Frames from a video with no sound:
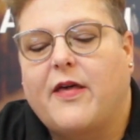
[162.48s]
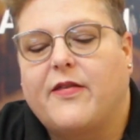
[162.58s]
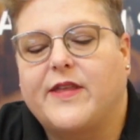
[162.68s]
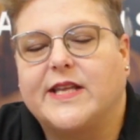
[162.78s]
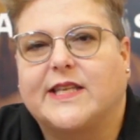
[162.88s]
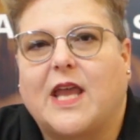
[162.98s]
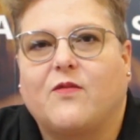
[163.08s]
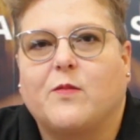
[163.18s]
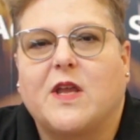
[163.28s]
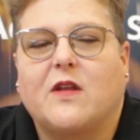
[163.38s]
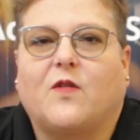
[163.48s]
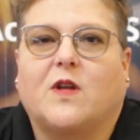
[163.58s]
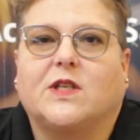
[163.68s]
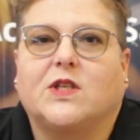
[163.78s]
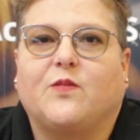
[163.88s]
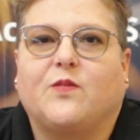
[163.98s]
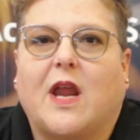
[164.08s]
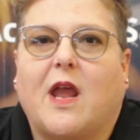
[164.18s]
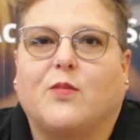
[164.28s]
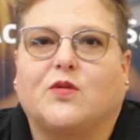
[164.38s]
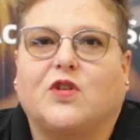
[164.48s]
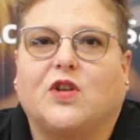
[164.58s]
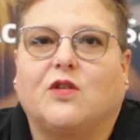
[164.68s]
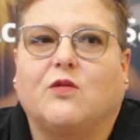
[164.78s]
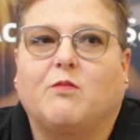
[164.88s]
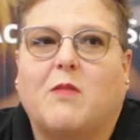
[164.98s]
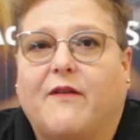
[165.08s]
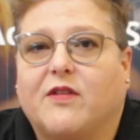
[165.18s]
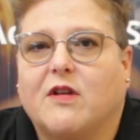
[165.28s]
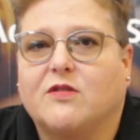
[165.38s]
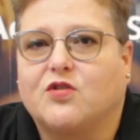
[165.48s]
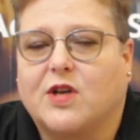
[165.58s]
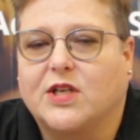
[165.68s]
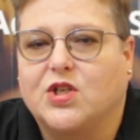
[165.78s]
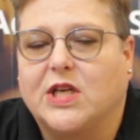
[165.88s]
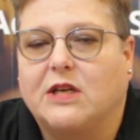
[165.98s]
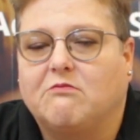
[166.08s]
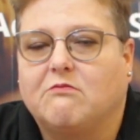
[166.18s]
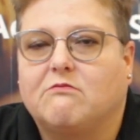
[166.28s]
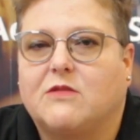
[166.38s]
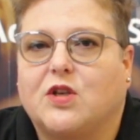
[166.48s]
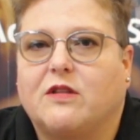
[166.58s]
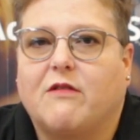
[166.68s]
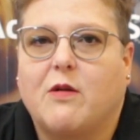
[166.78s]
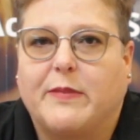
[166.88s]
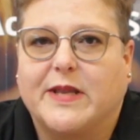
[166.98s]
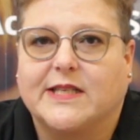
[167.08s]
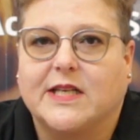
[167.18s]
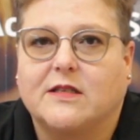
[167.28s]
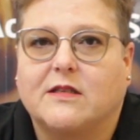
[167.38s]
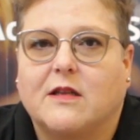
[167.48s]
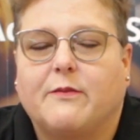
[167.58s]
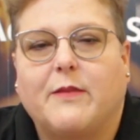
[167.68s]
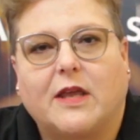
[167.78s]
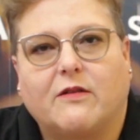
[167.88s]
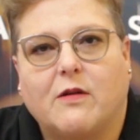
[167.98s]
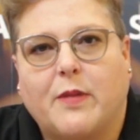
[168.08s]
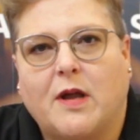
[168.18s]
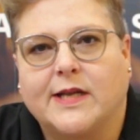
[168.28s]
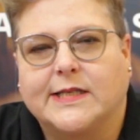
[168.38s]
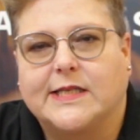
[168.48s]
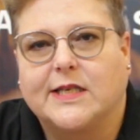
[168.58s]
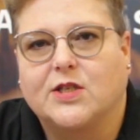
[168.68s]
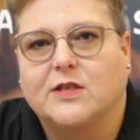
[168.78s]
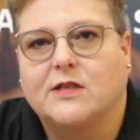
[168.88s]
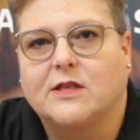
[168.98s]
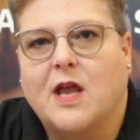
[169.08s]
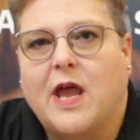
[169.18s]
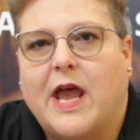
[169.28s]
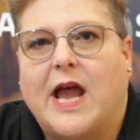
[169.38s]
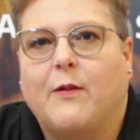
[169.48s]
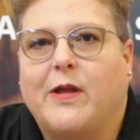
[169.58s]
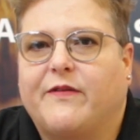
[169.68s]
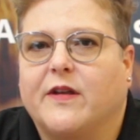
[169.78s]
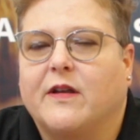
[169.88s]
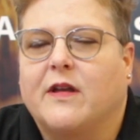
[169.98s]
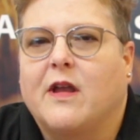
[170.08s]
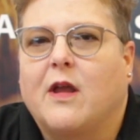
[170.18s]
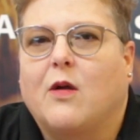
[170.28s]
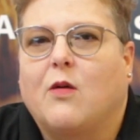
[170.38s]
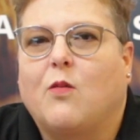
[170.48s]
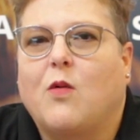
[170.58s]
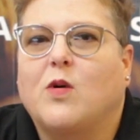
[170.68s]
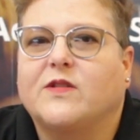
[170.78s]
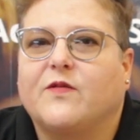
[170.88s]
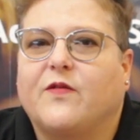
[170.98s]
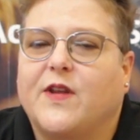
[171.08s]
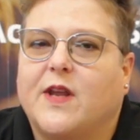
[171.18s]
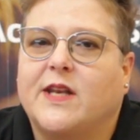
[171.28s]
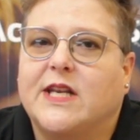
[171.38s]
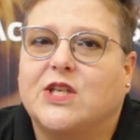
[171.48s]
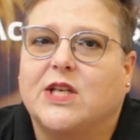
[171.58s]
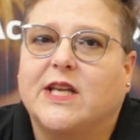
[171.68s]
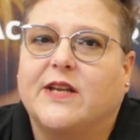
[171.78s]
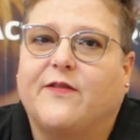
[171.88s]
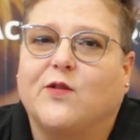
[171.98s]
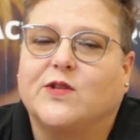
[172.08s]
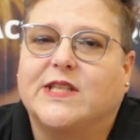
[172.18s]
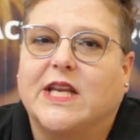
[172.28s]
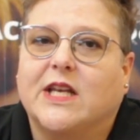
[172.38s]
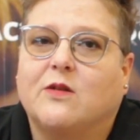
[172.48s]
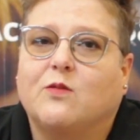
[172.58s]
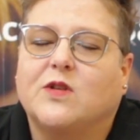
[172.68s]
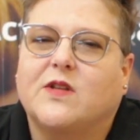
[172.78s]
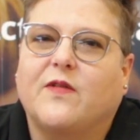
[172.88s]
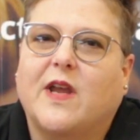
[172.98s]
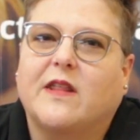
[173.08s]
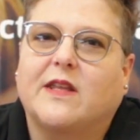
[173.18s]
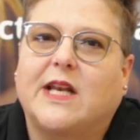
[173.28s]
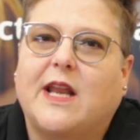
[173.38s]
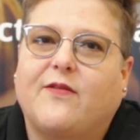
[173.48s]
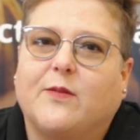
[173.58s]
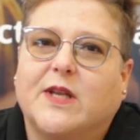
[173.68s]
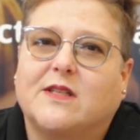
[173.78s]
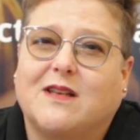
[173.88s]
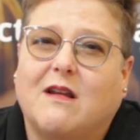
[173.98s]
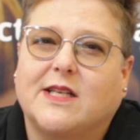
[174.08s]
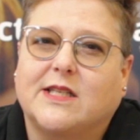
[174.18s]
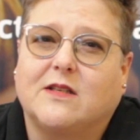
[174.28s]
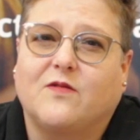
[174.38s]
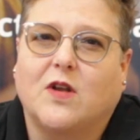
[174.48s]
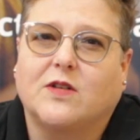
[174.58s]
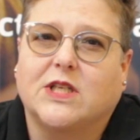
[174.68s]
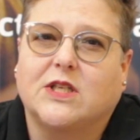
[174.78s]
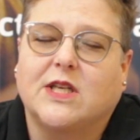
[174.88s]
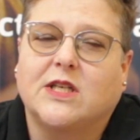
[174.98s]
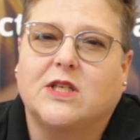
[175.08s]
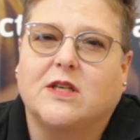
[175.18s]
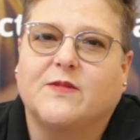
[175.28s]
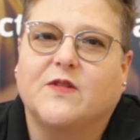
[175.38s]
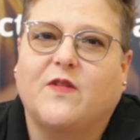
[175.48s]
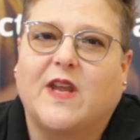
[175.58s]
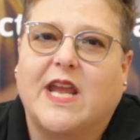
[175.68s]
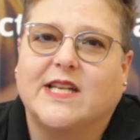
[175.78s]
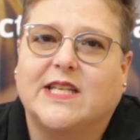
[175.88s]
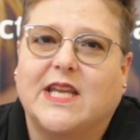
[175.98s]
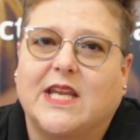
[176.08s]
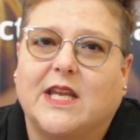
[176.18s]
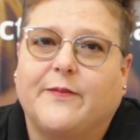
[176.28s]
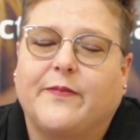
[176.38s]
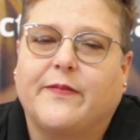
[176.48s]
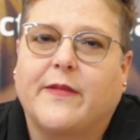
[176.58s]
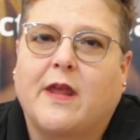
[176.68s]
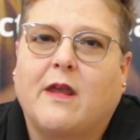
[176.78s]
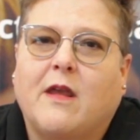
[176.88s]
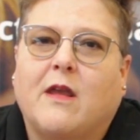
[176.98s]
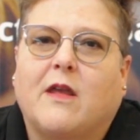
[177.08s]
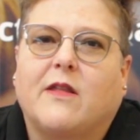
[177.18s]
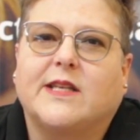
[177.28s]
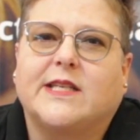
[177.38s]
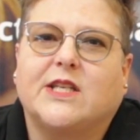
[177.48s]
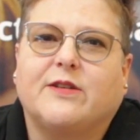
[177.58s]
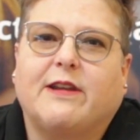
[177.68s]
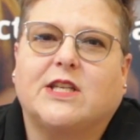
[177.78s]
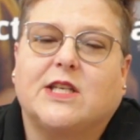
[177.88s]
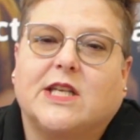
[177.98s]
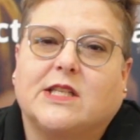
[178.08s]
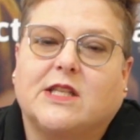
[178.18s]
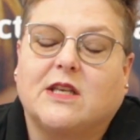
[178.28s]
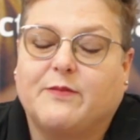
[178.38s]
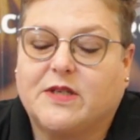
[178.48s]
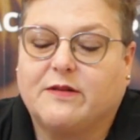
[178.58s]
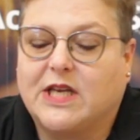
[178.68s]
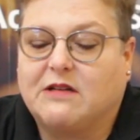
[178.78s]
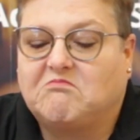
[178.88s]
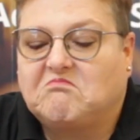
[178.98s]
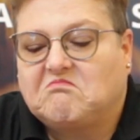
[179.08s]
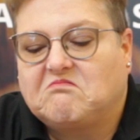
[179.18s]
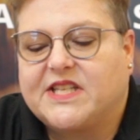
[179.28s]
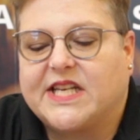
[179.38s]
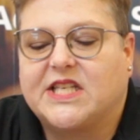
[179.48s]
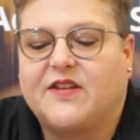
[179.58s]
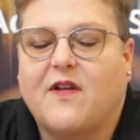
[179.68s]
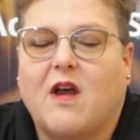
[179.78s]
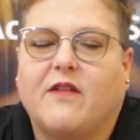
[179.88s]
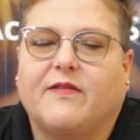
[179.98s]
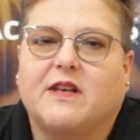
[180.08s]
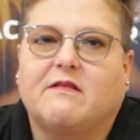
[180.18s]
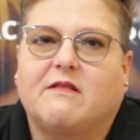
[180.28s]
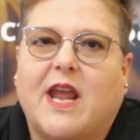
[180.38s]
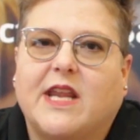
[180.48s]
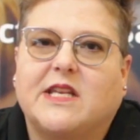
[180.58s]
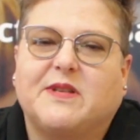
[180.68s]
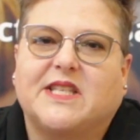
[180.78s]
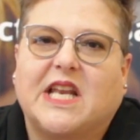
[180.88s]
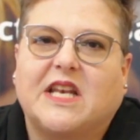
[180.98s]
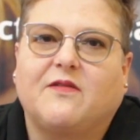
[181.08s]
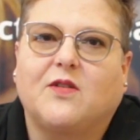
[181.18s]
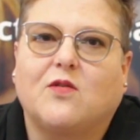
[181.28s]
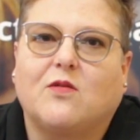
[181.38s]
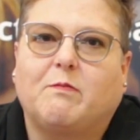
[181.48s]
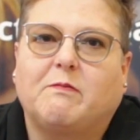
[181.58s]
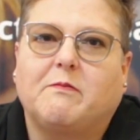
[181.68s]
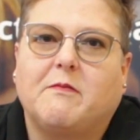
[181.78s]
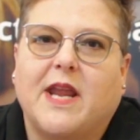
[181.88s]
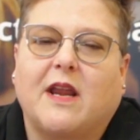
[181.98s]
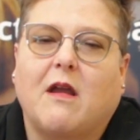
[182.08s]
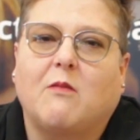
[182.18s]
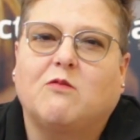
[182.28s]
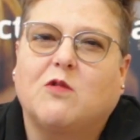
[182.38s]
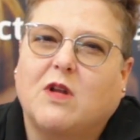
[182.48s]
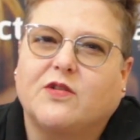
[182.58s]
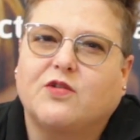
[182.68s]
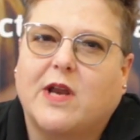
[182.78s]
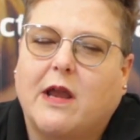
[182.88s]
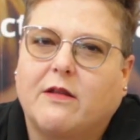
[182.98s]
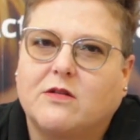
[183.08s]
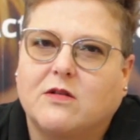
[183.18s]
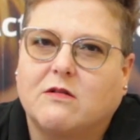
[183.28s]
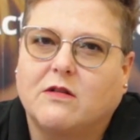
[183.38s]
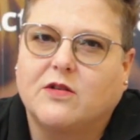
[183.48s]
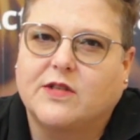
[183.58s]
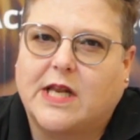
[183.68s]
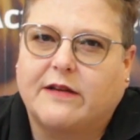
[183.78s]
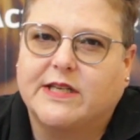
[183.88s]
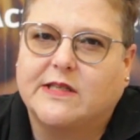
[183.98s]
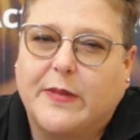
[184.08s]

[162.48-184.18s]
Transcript: This gave them the advantage of being able to have their own strategy, do their own business, make their own buying decisions. However, what wasn't initially foreseen was the fact that it left them at a slight disadvantage in terms of VAT. The situation is that between 65 and 80% of your income will go straight out the door on your salaries and